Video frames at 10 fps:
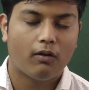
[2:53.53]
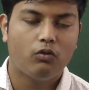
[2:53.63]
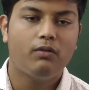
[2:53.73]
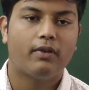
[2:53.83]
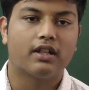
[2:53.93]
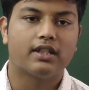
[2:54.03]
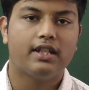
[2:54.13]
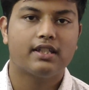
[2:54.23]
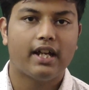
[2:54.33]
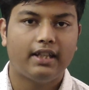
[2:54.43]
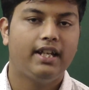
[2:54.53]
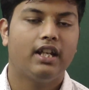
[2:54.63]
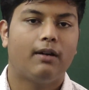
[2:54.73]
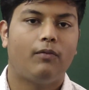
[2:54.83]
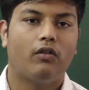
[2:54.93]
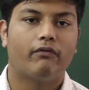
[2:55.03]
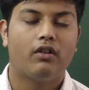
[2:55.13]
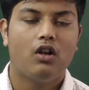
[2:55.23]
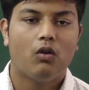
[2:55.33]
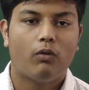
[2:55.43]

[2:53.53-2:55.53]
a good mark, that is 80 and above,